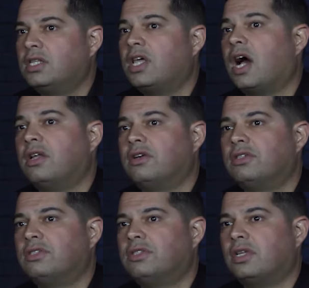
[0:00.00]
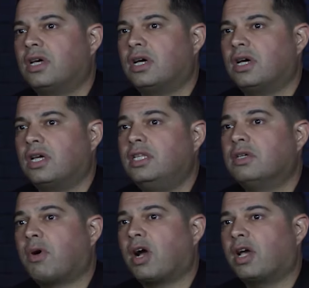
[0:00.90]
the others uh, in the
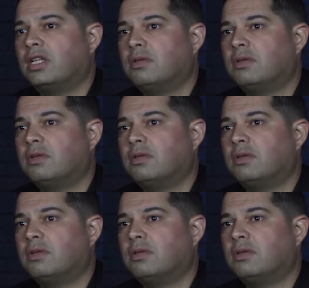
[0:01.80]
market